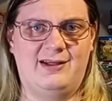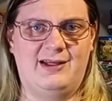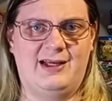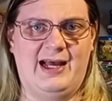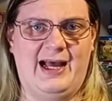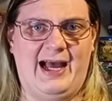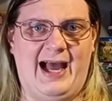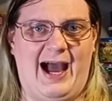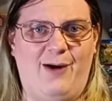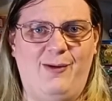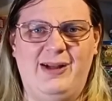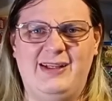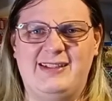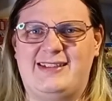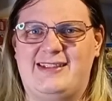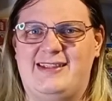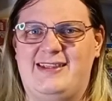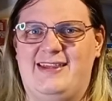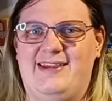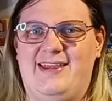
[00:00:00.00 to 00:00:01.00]
How does
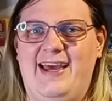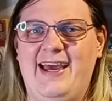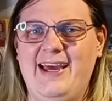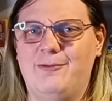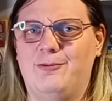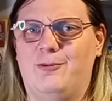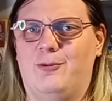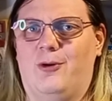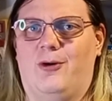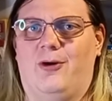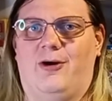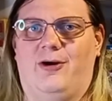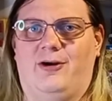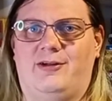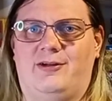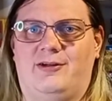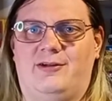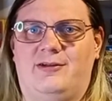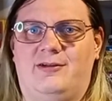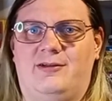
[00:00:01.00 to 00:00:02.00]
that work?
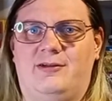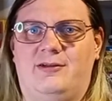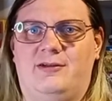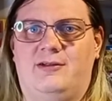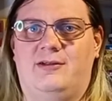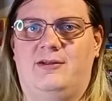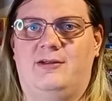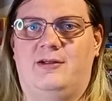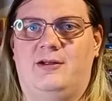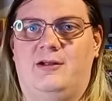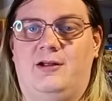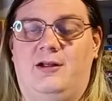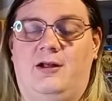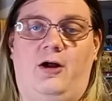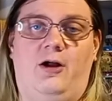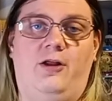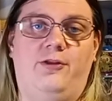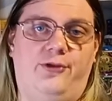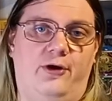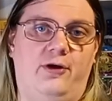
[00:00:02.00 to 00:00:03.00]

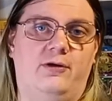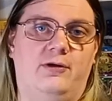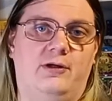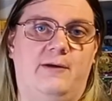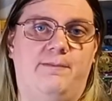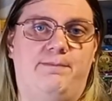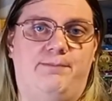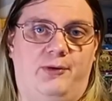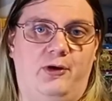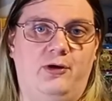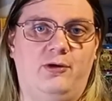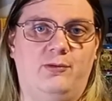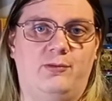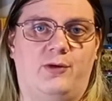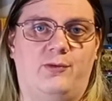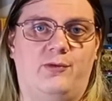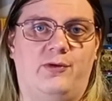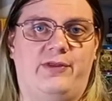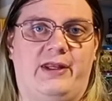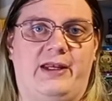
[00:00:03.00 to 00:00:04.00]
Although a Pokemon
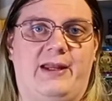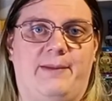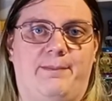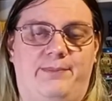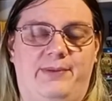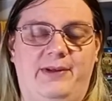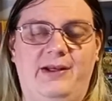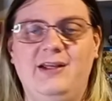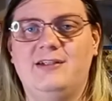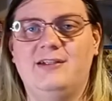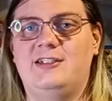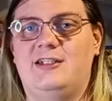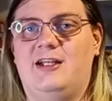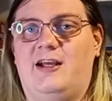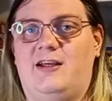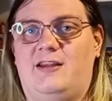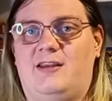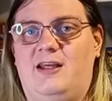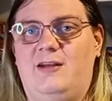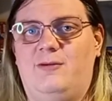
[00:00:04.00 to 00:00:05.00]
with an ability
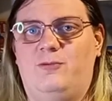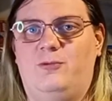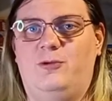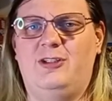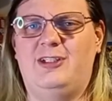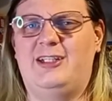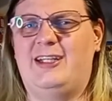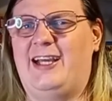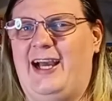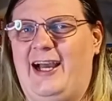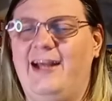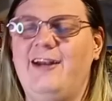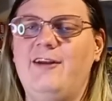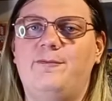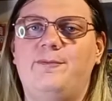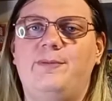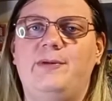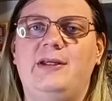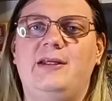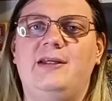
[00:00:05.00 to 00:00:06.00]
like that would kind of
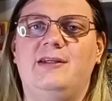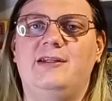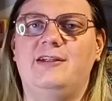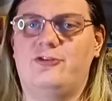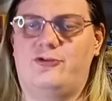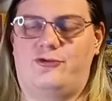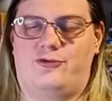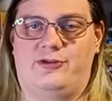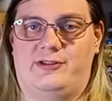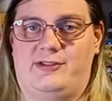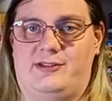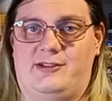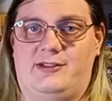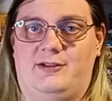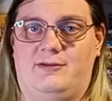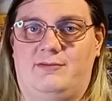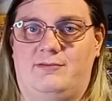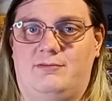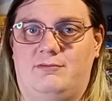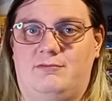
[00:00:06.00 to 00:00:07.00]
be interesting.
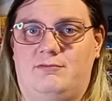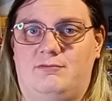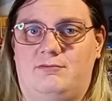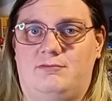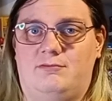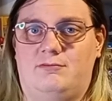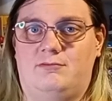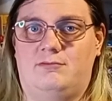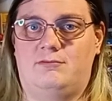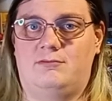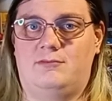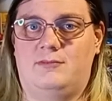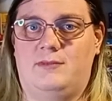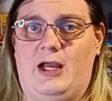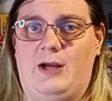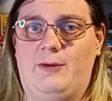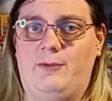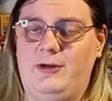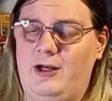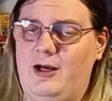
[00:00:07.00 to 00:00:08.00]
I
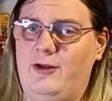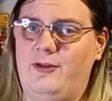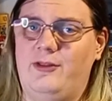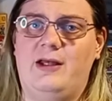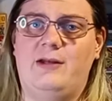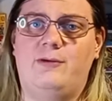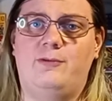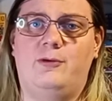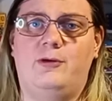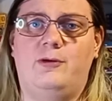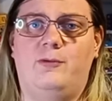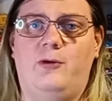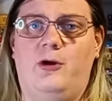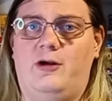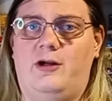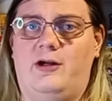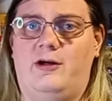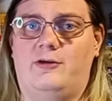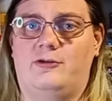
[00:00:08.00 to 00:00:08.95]
wonder how that would work out.